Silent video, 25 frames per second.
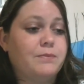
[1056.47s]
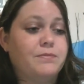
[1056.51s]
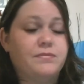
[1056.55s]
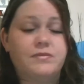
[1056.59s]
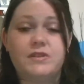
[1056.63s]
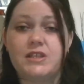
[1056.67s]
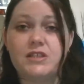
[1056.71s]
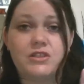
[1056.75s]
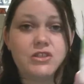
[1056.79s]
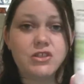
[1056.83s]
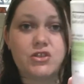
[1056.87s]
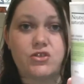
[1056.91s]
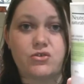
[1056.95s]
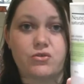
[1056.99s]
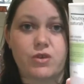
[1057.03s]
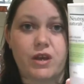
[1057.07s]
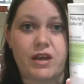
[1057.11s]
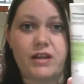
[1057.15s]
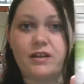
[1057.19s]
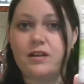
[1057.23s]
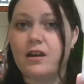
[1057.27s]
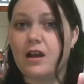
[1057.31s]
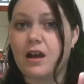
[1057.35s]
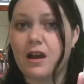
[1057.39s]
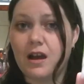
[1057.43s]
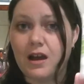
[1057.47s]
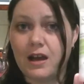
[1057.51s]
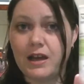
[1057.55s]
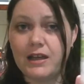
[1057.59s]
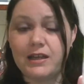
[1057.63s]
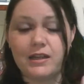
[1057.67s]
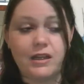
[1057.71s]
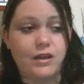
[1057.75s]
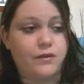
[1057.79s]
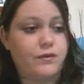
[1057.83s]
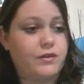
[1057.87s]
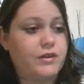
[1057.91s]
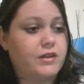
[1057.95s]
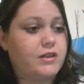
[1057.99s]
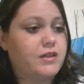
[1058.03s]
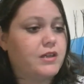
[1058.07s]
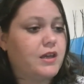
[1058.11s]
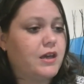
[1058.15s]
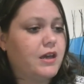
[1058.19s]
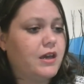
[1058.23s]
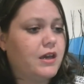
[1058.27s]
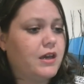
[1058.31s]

This is great. I love it.